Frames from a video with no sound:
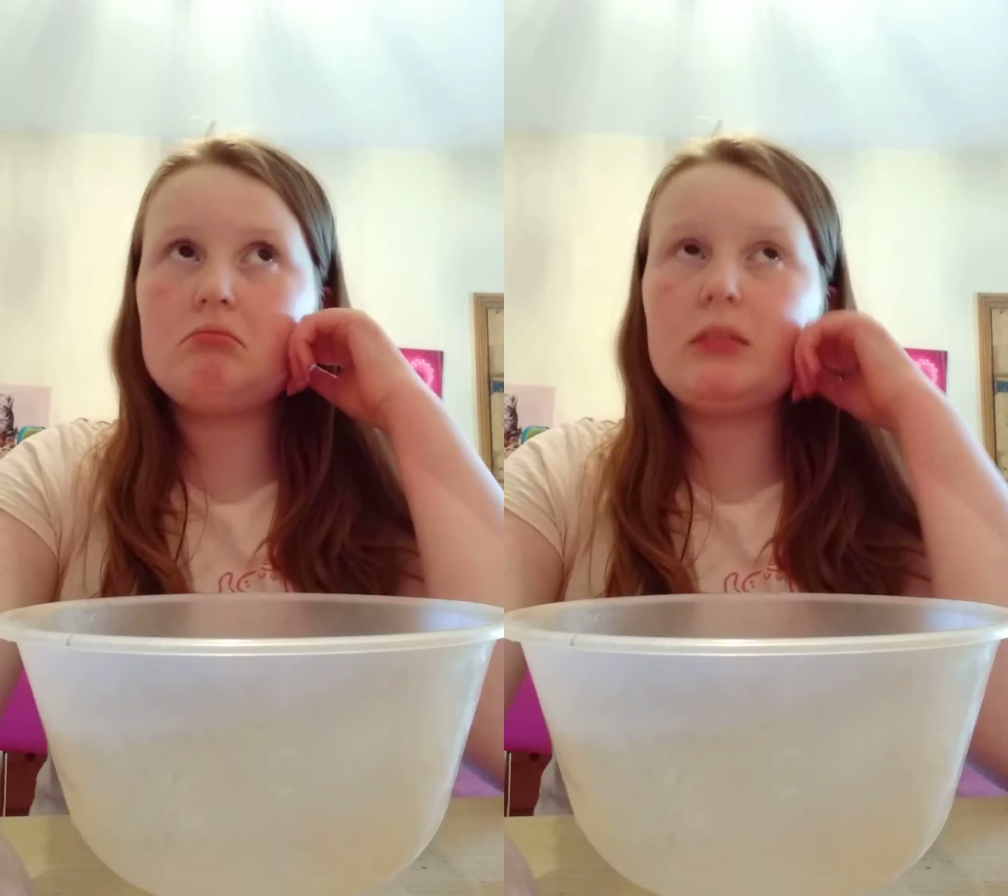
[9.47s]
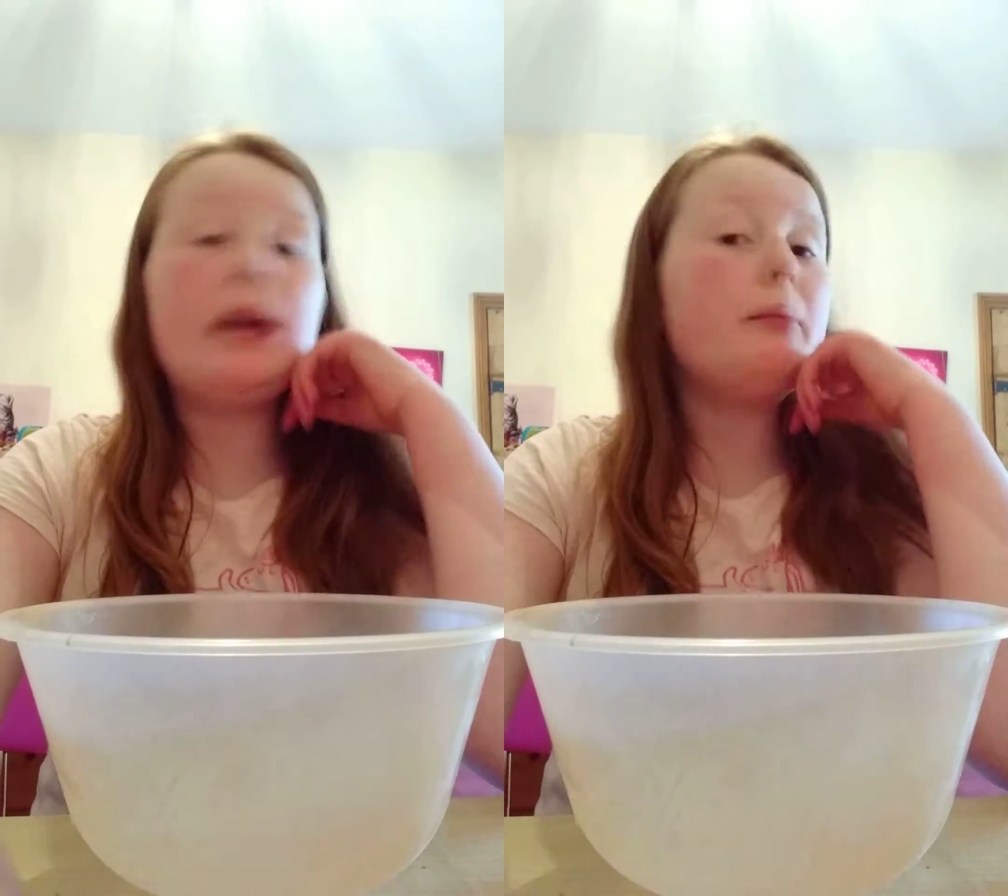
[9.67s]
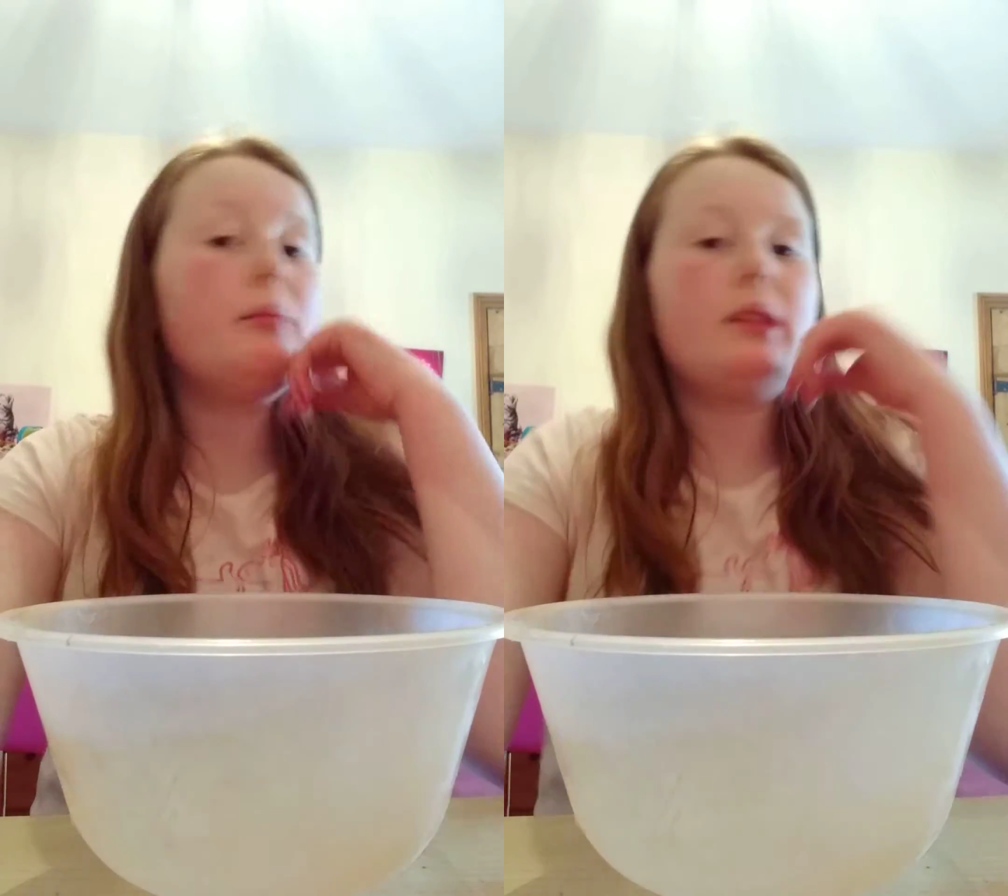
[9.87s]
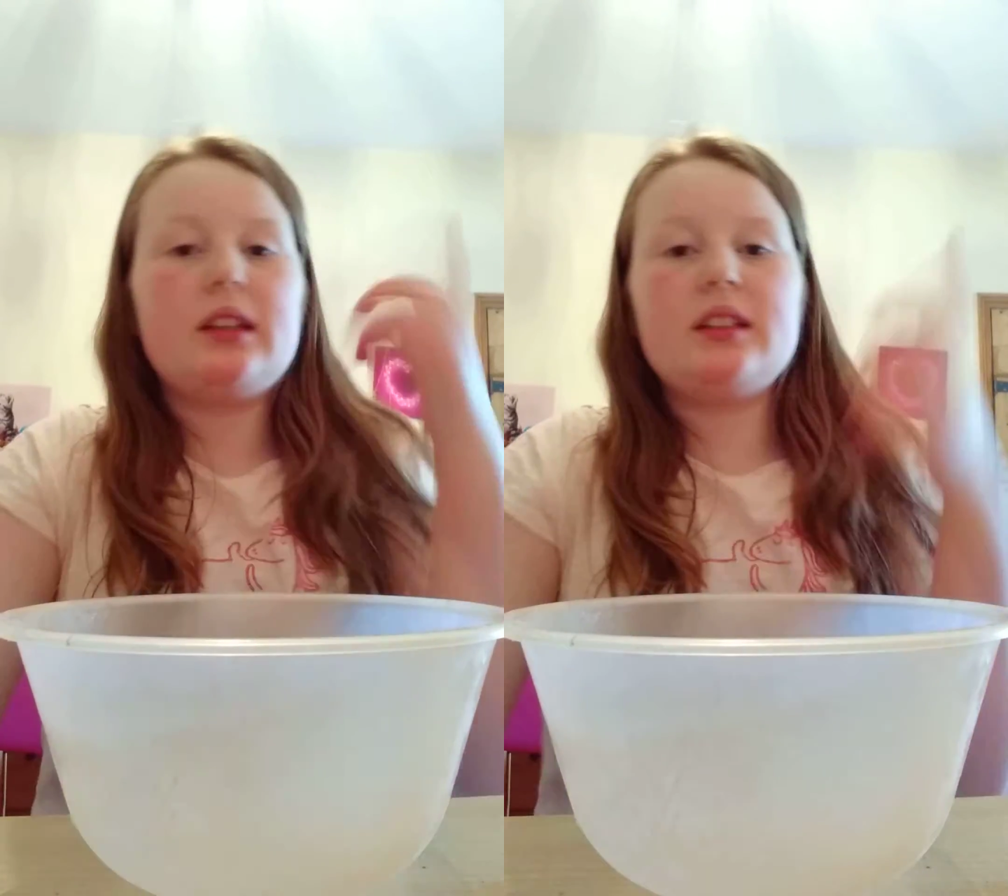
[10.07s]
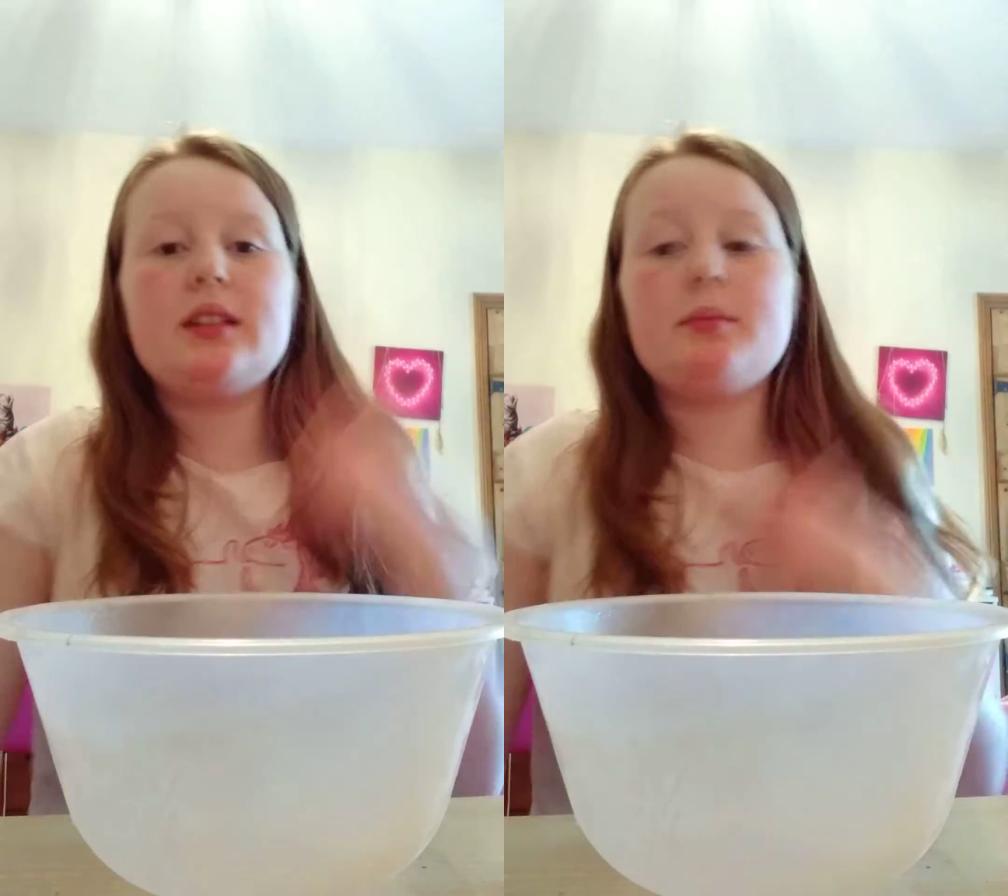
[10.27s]
Yep,
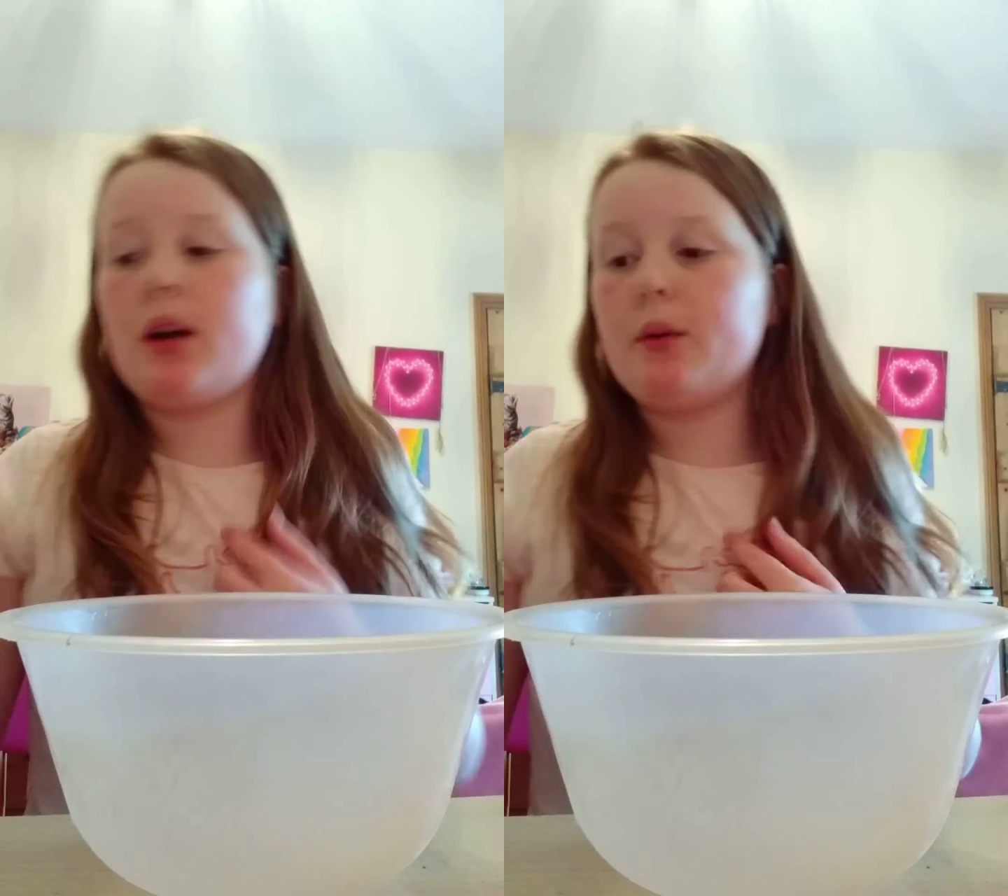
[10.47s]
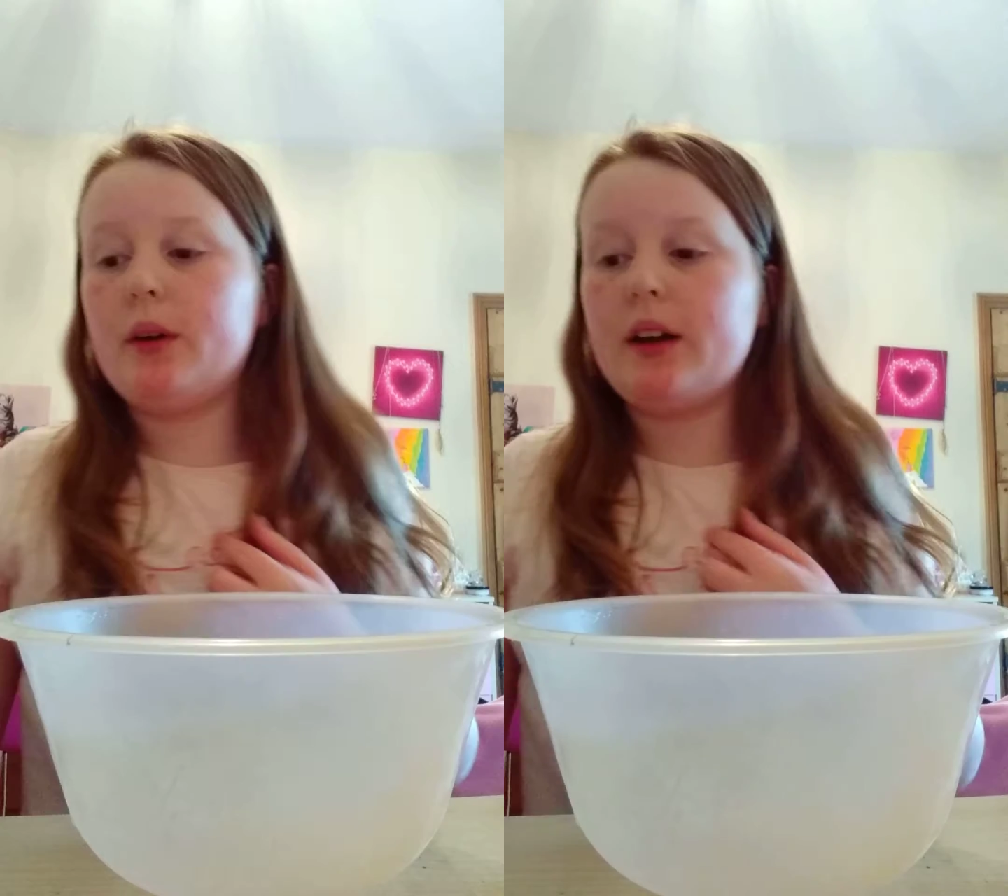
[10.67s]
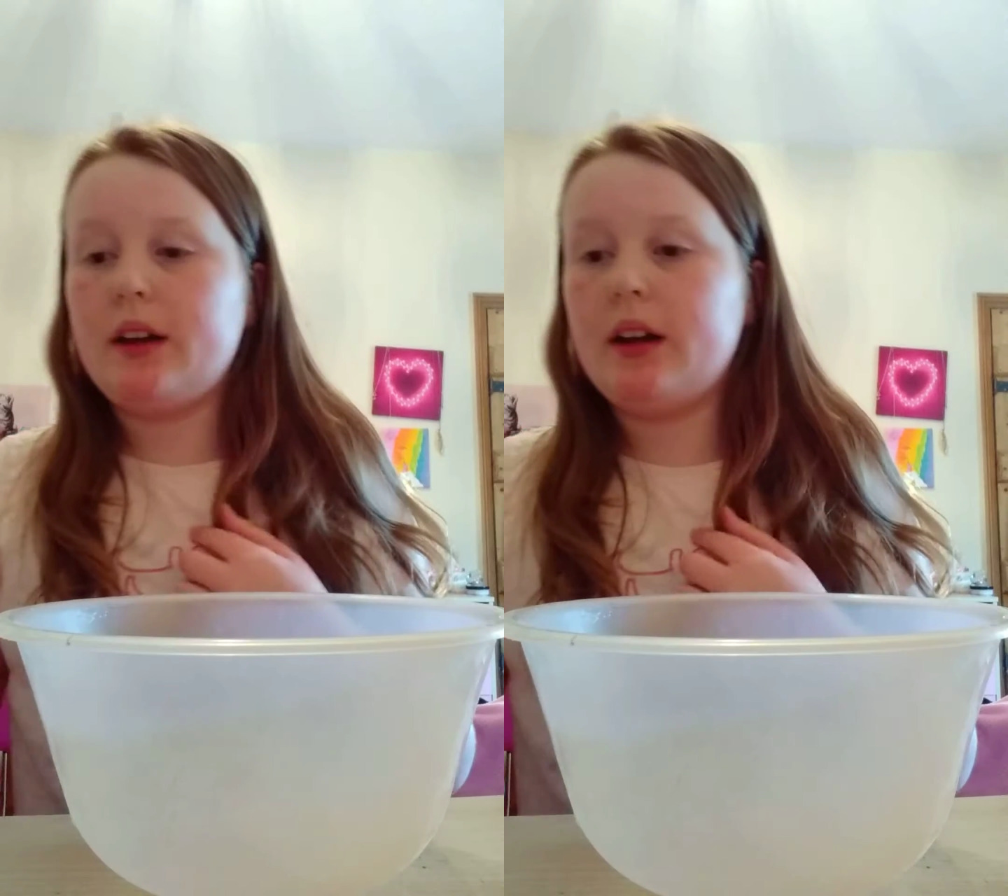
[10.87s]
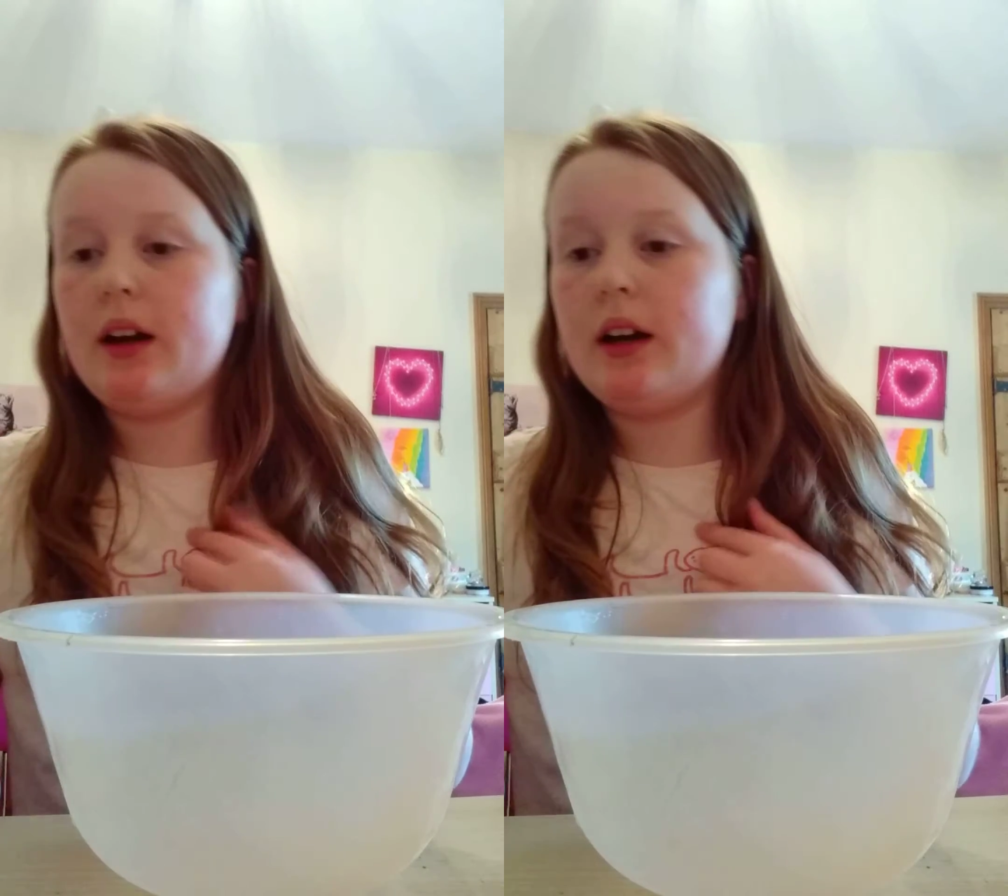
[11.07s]
this is my way,